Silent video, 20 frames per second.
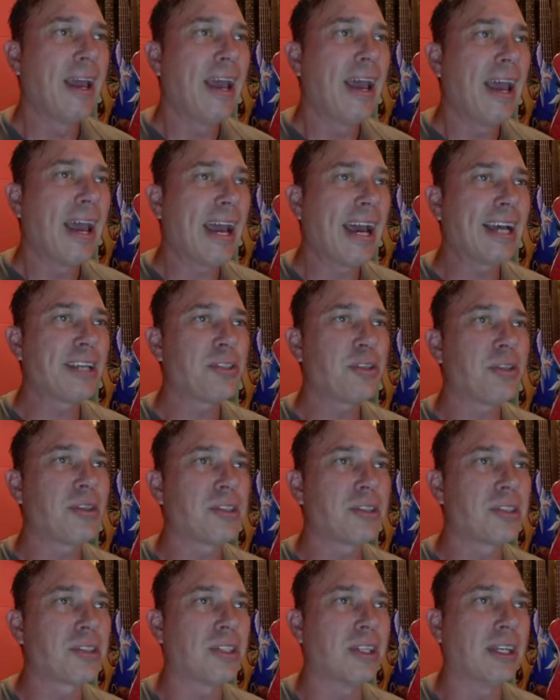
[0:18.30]
As you
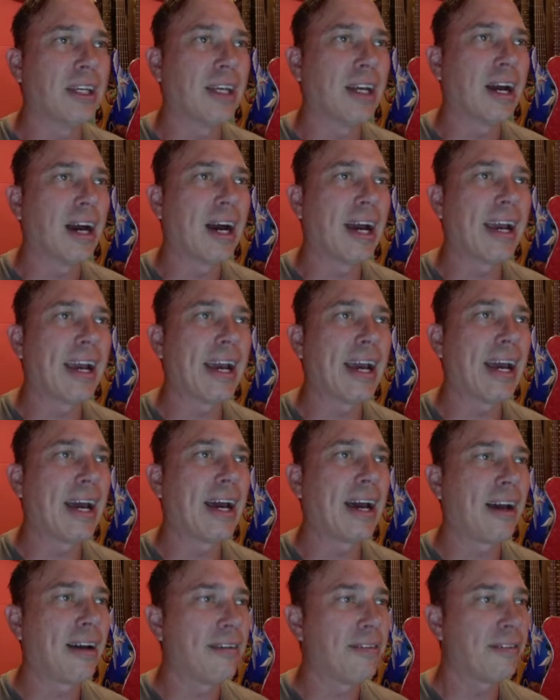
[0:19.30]
can see, I
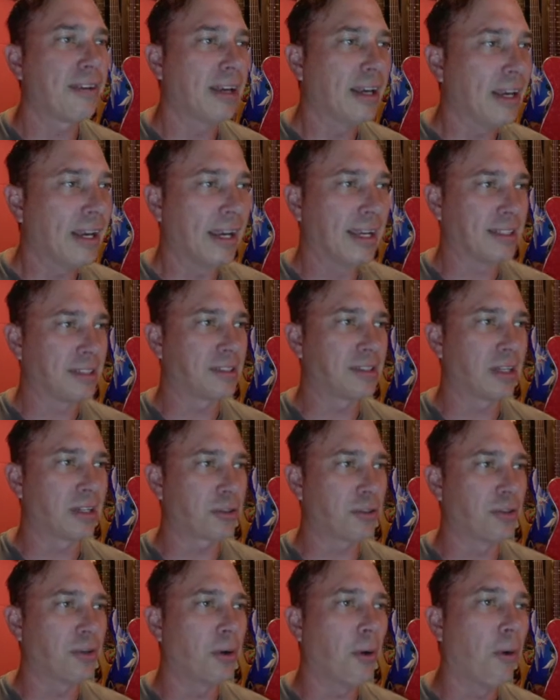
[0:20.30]
have a
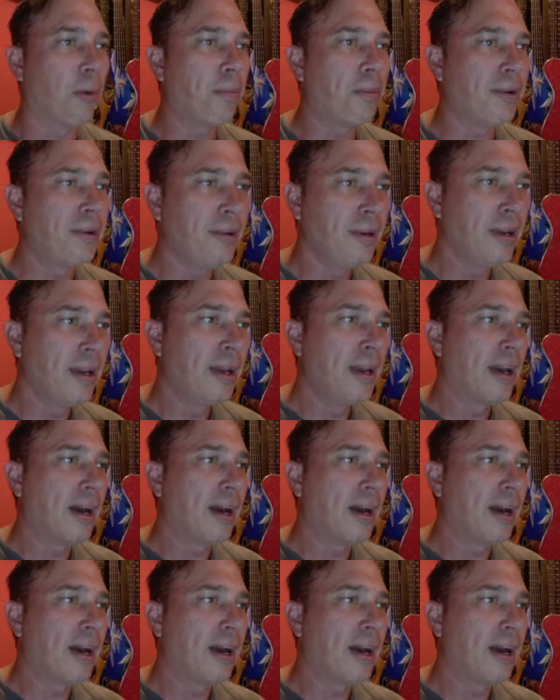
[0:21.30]
session open.